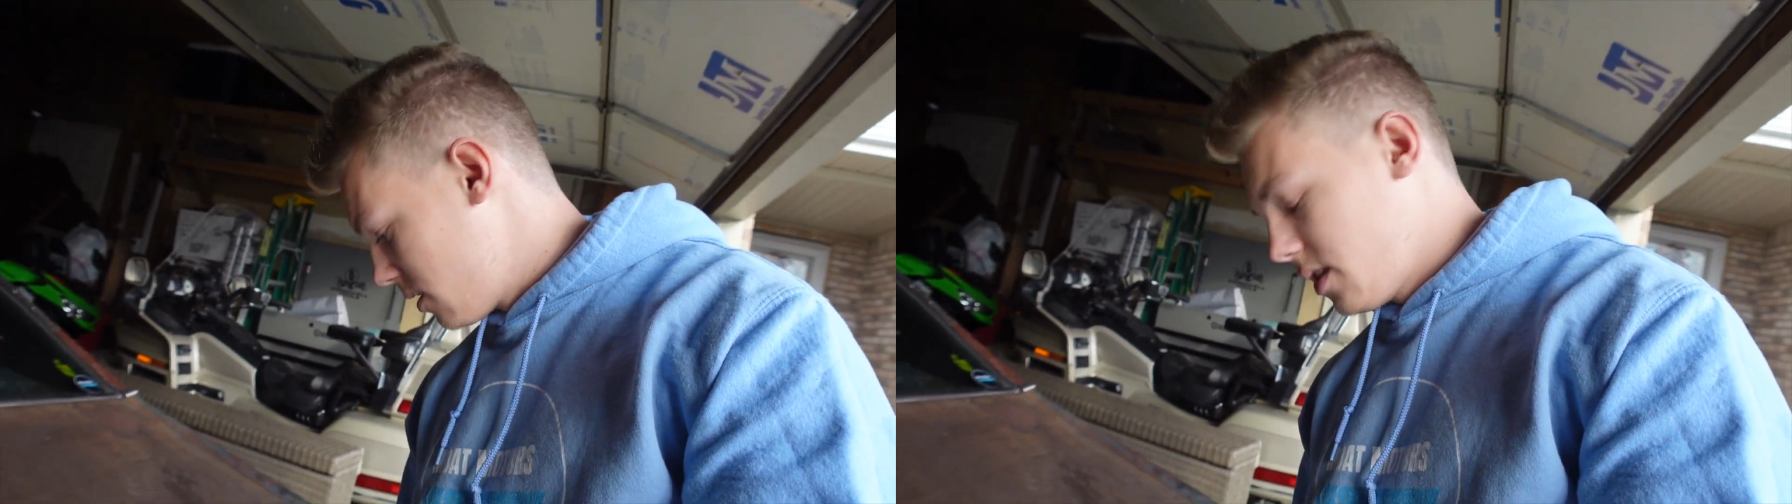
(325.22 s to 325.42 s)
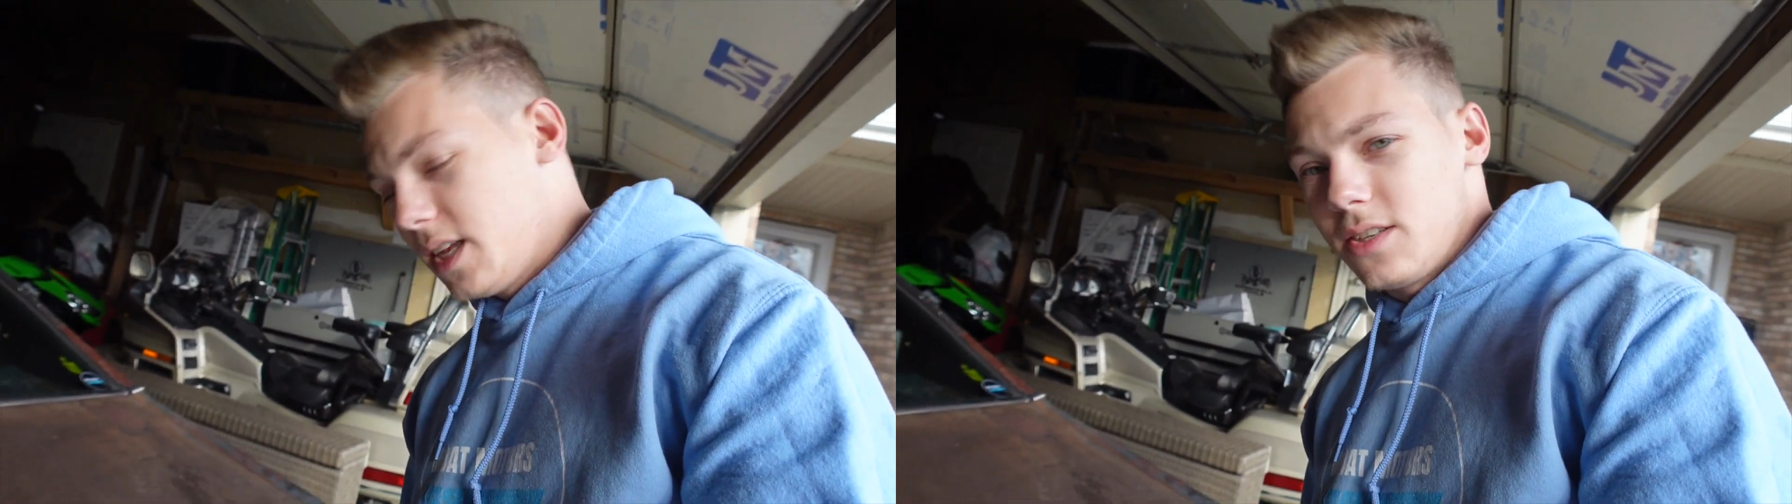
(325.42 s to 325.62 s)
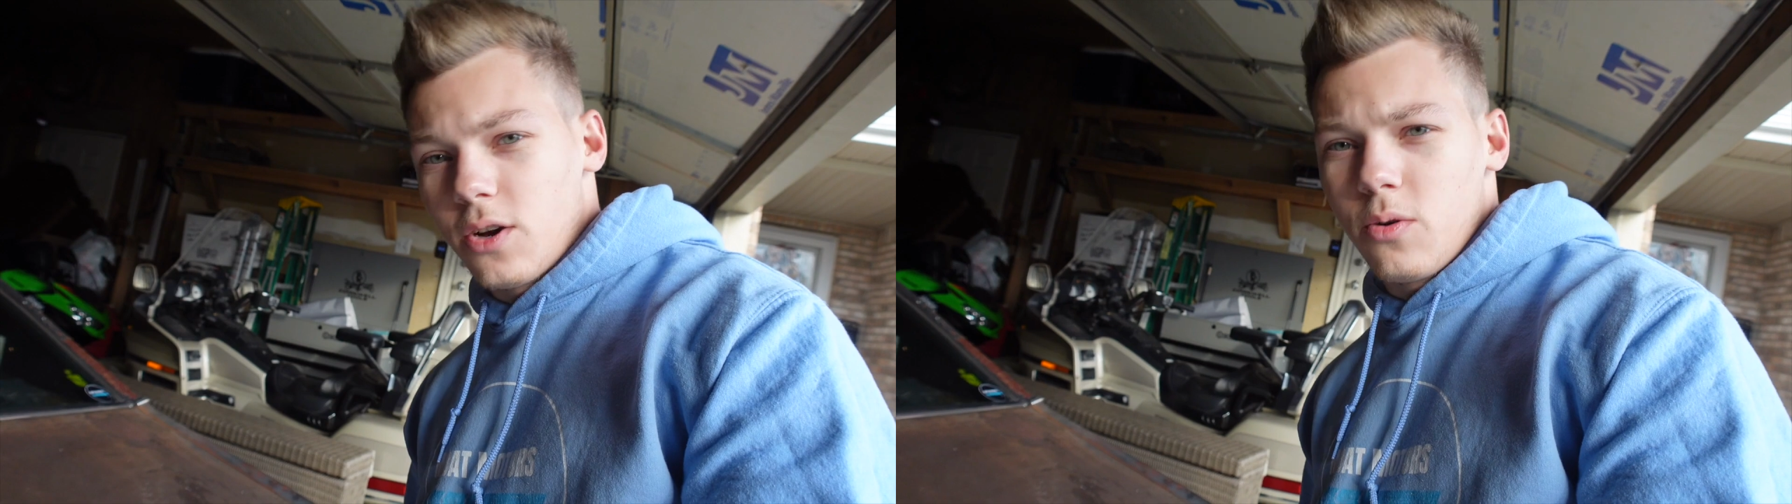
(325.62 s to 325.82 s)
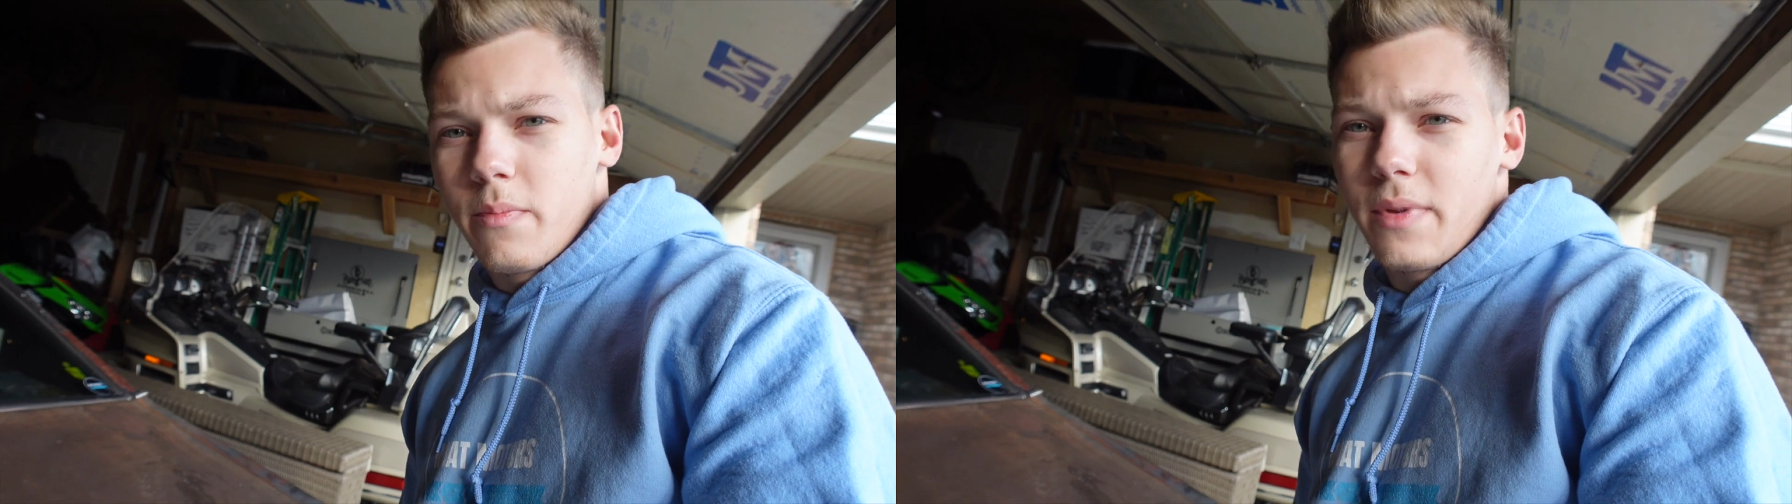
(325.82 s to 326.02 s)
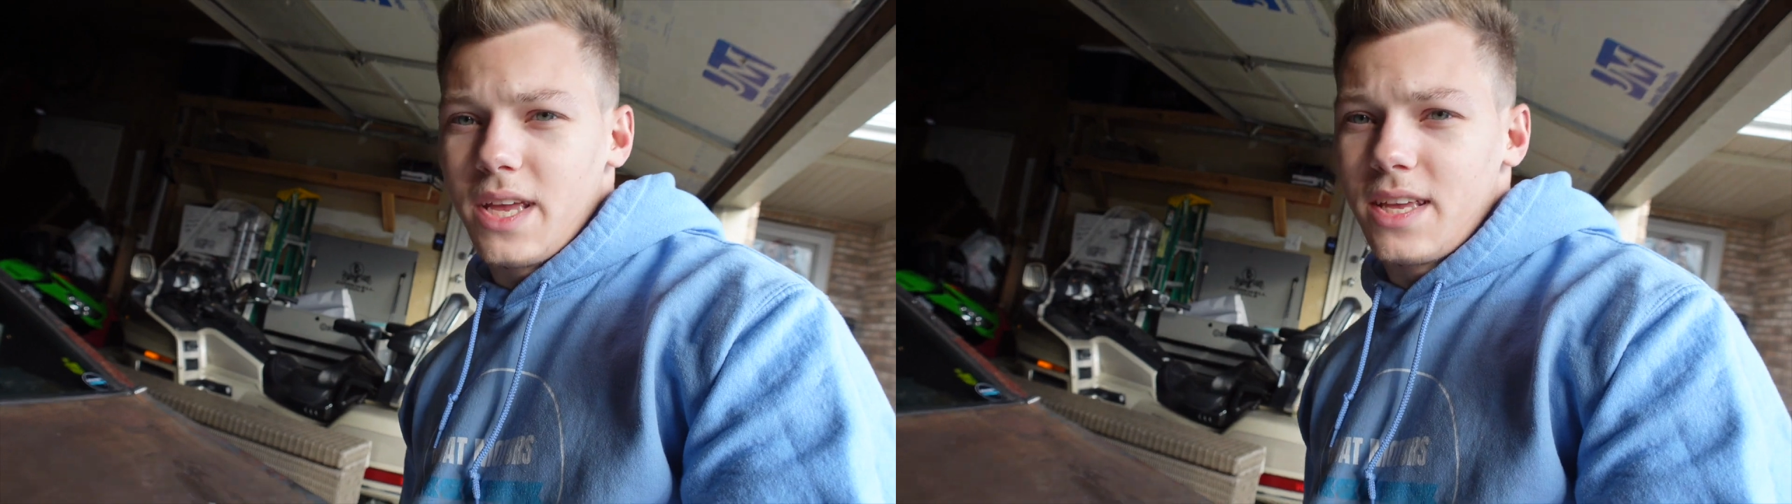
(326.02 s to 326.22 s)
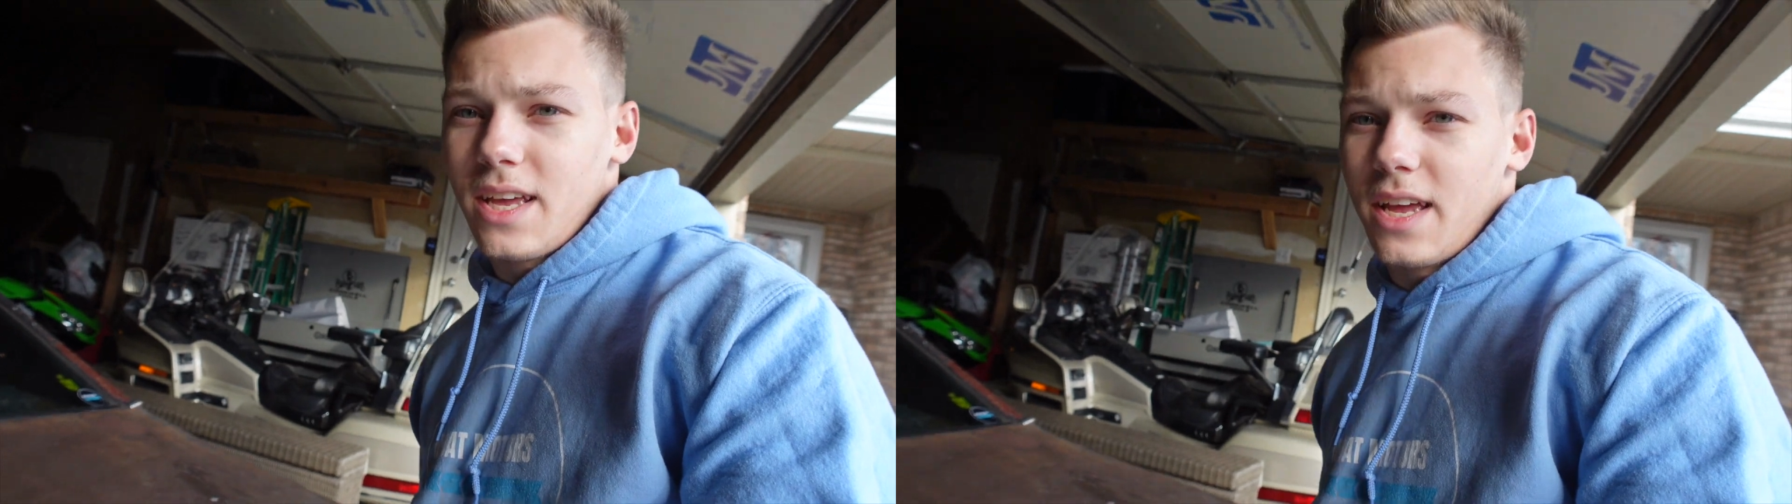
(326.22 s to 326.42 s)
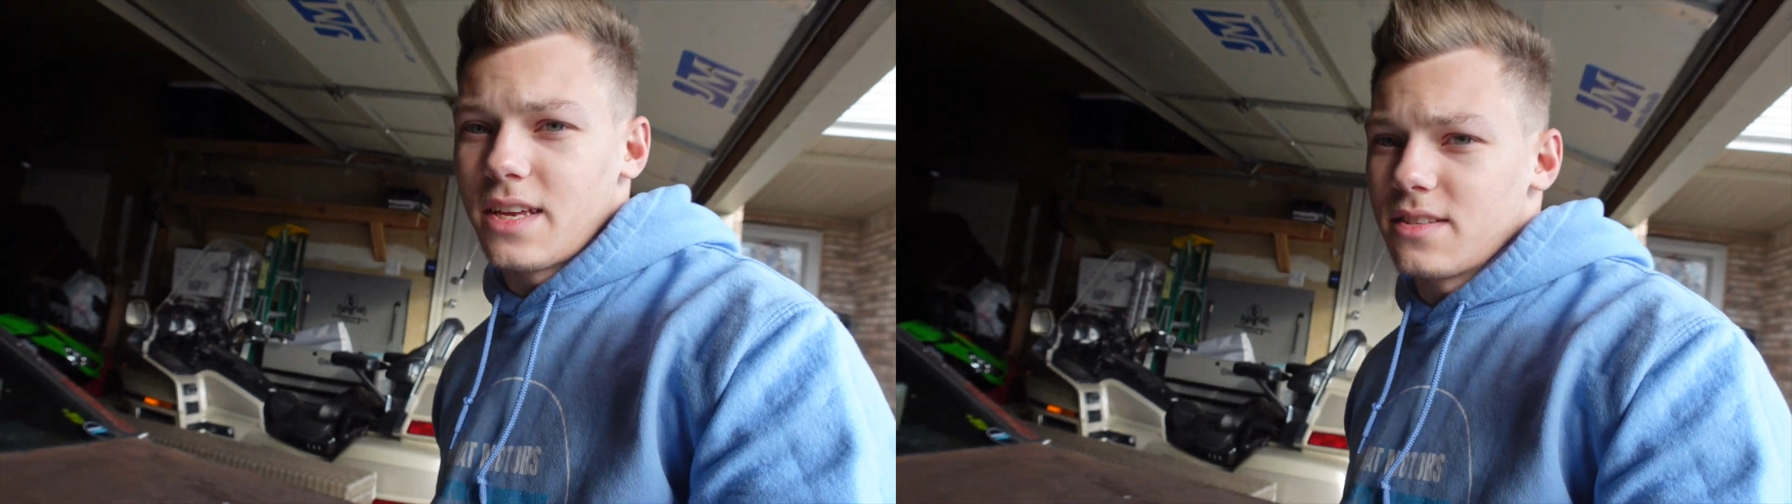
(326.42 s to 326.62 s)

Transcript: they don't make a